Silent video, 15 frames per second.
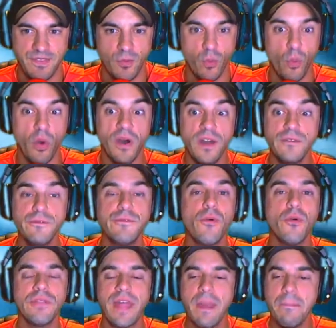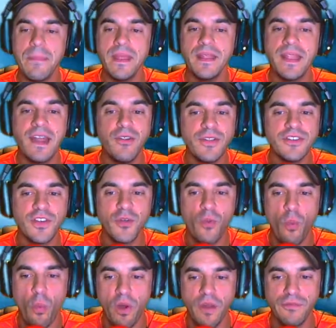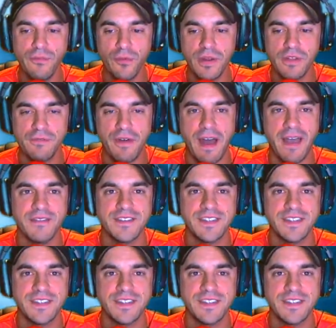One four. That, that took 145.